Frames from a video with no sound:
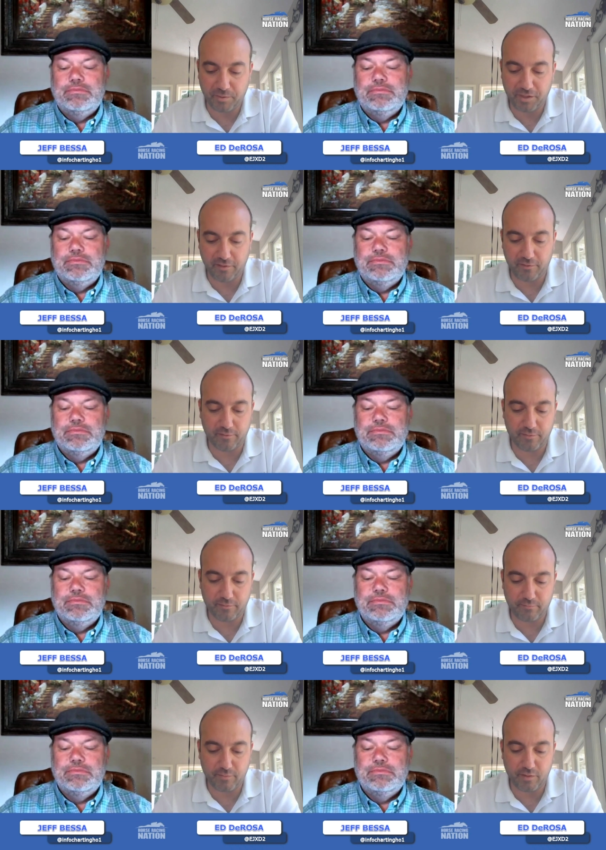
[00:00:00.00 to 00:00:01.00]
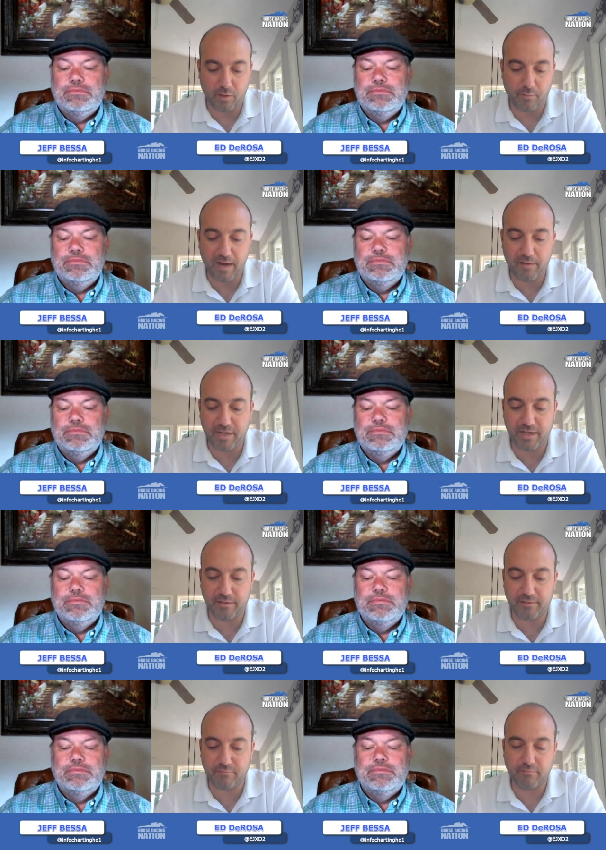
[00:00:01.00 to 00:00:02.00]
Speaker 1: because you know
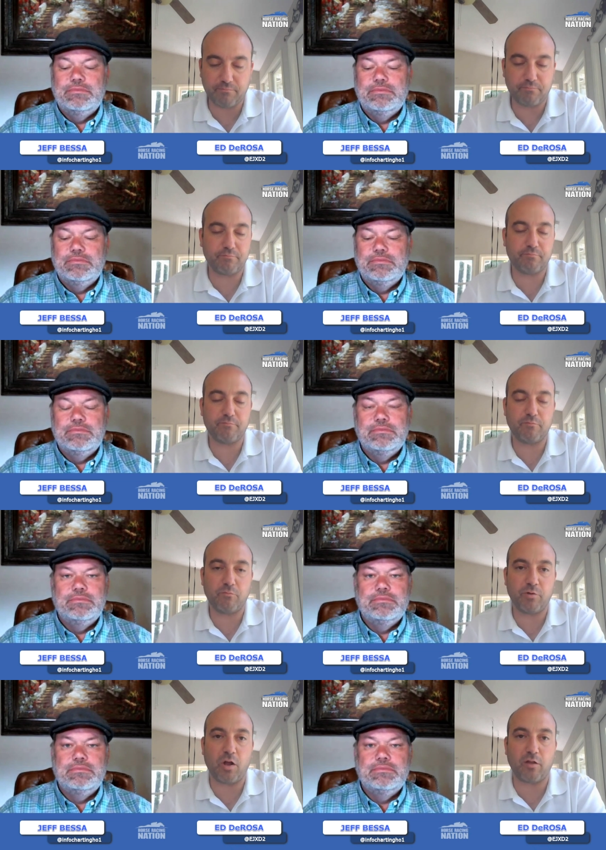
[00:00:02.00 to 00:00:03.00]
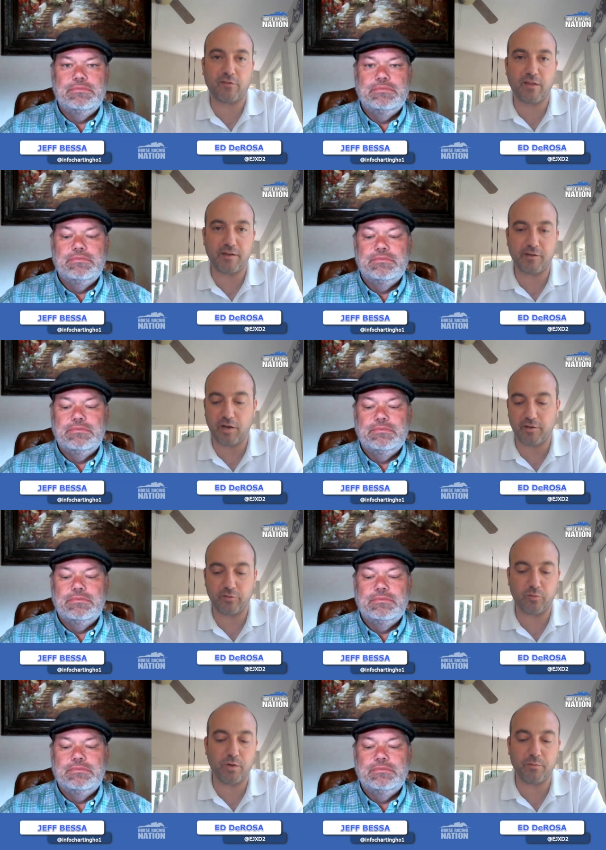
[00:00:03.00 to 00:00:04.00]
maybe when all is said and done
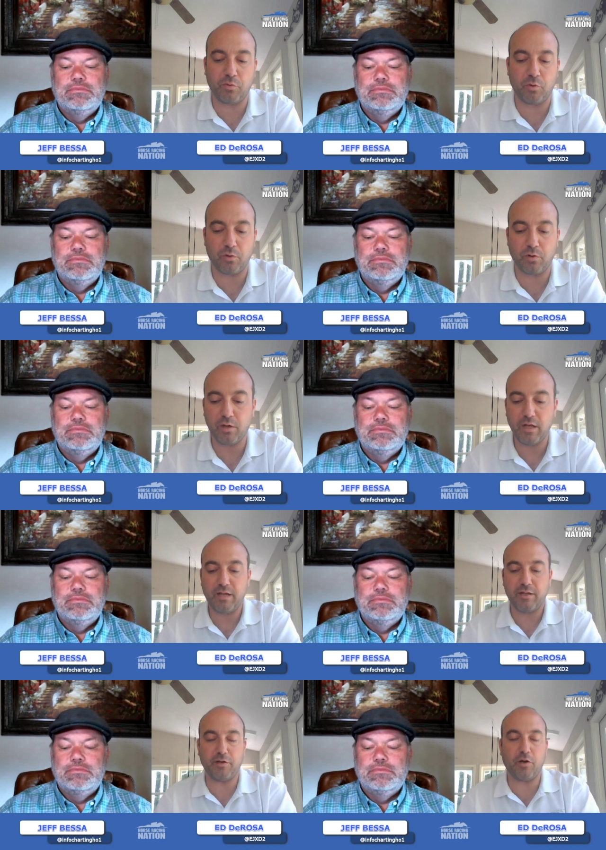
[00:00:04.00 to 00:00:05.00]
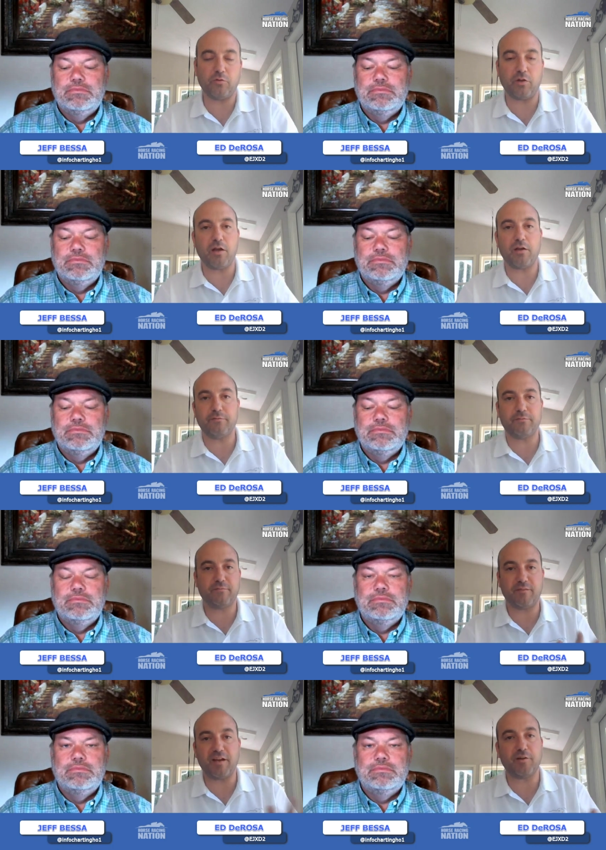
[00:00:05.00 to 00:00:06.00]
in the win pool, you don't
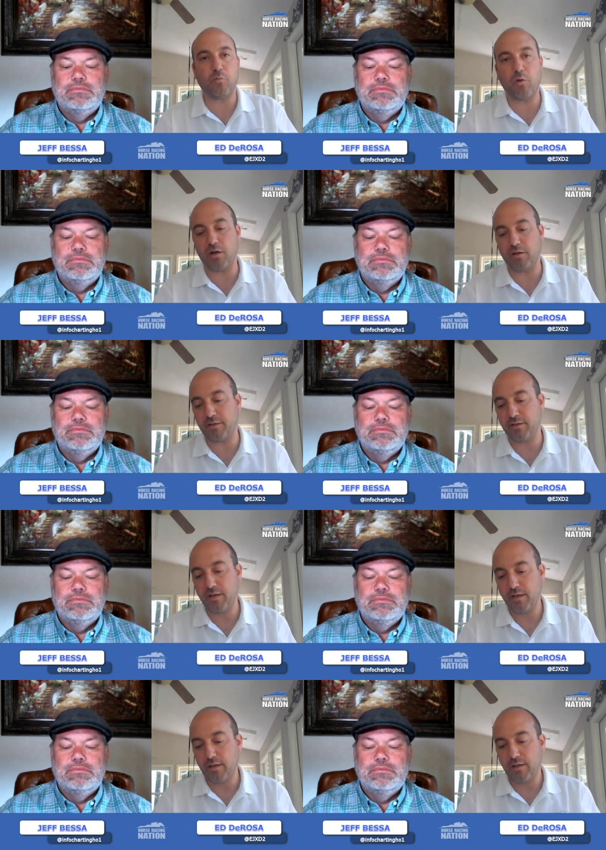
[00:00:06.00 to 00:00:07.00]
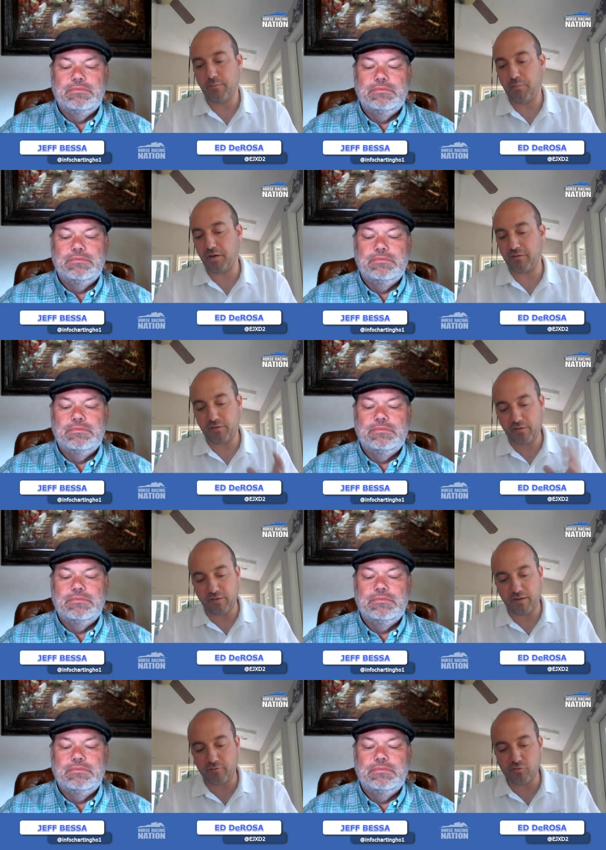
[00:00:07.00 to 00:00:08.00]
love ten to one but as the
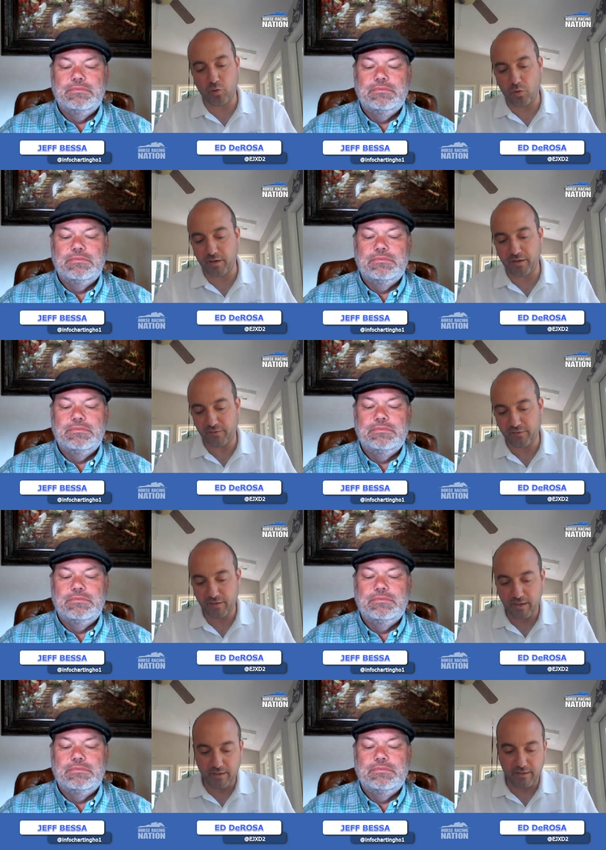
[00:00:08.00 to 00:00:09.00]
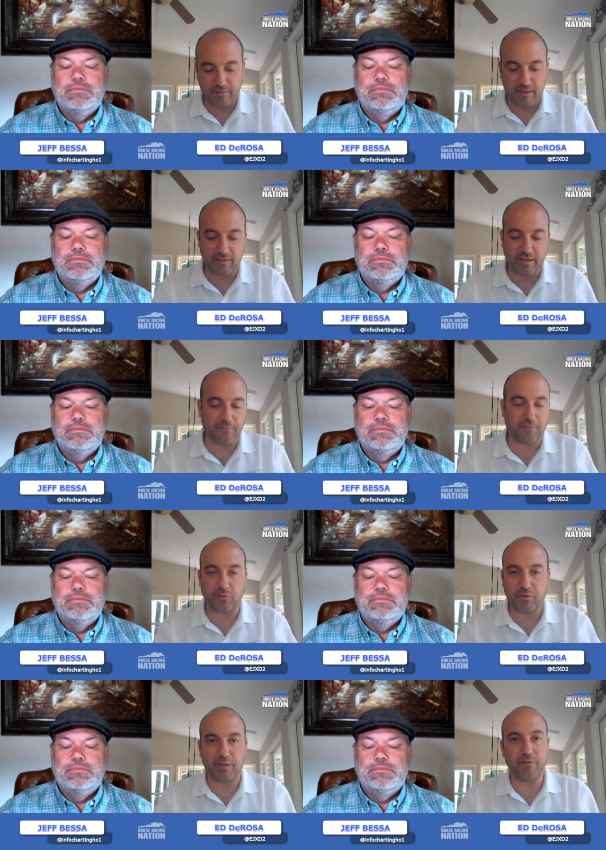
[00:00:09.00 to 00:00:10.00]
sixth choice, that
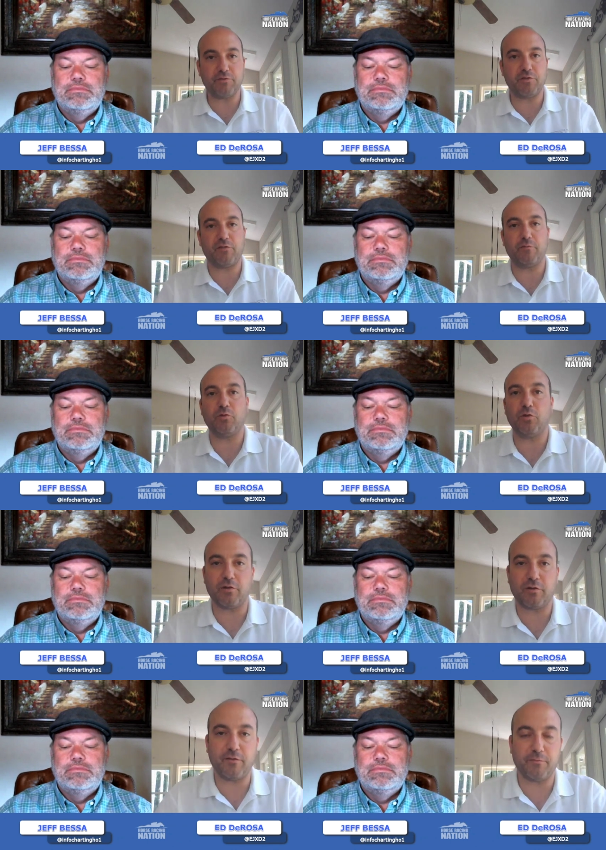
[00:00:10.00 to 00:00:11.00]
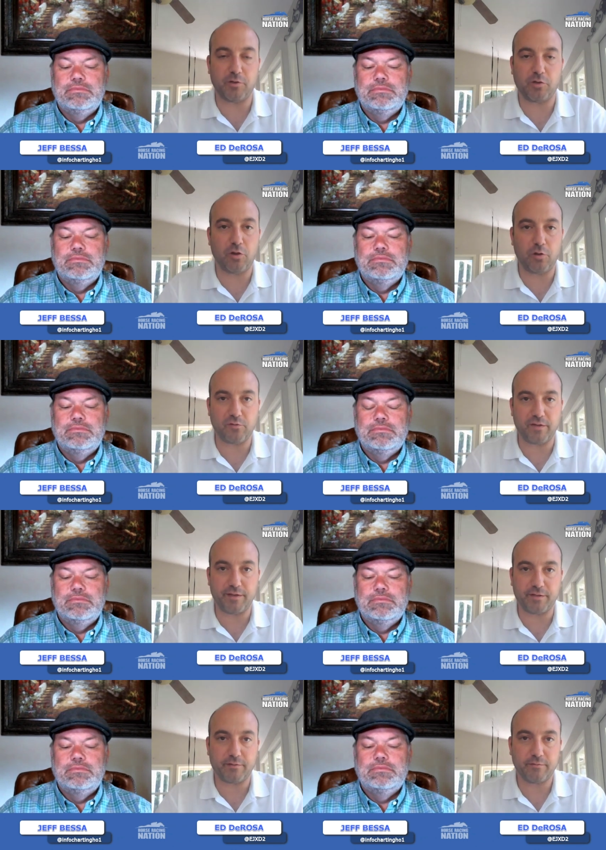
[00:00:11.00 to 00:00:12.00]
definitely gives you some looks if you're
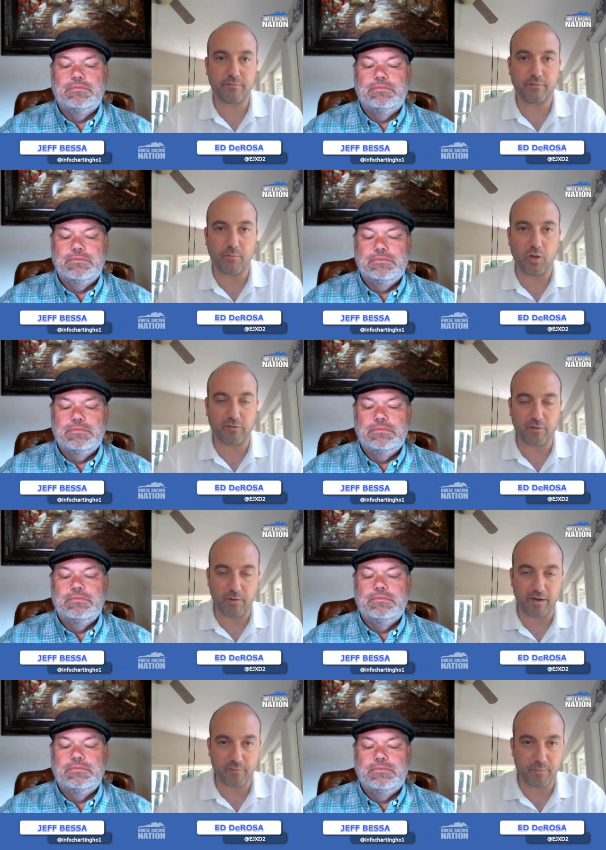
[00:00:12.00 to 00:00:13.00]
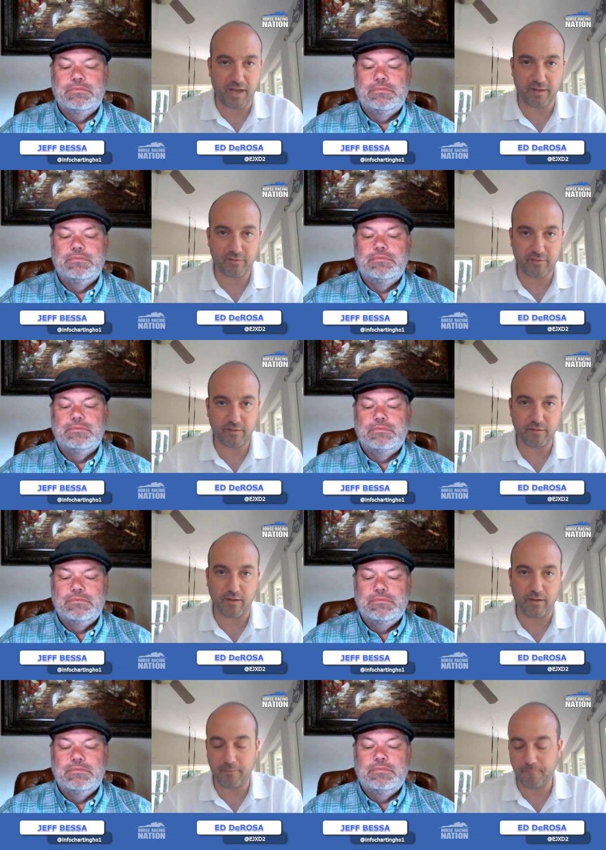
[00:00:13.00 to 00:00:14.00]
closing the multi-race bets.
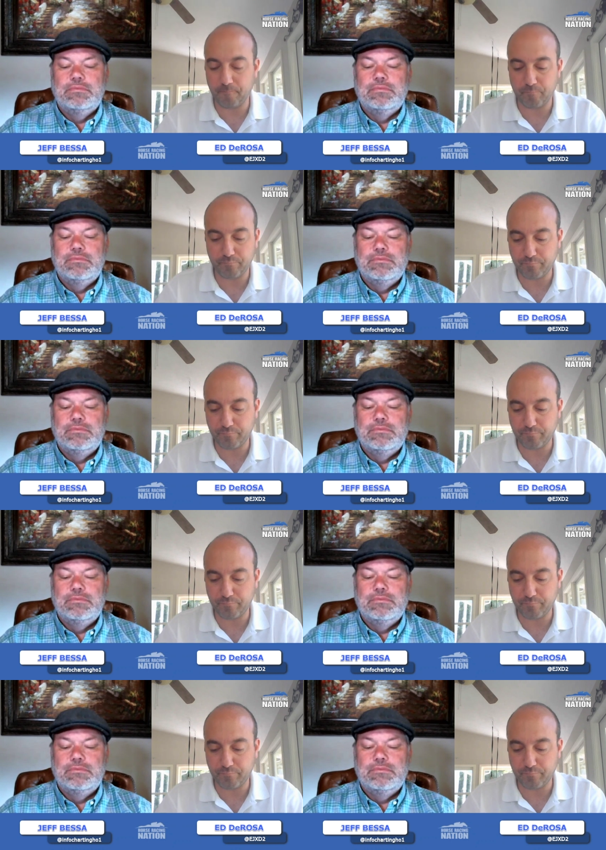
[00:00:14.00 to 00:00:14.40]
Um,